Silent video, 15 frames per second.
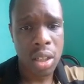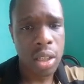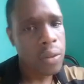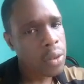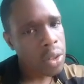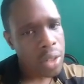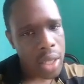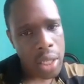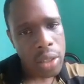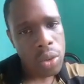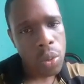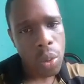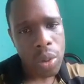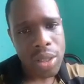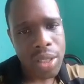Give your day
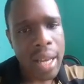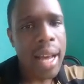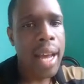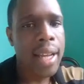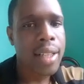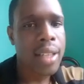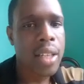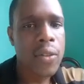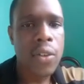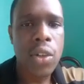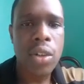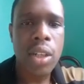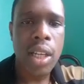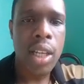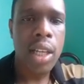towards God. Give
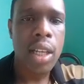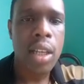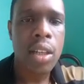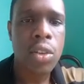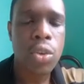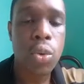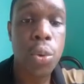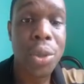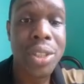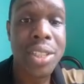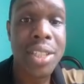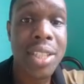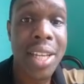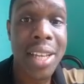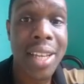your day
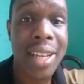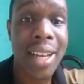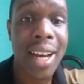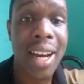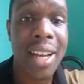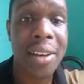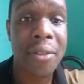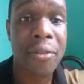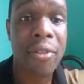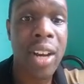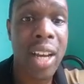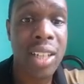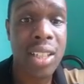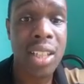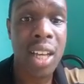towards seeking God and
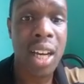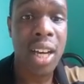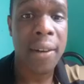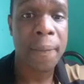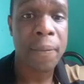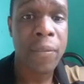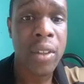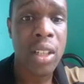finding God.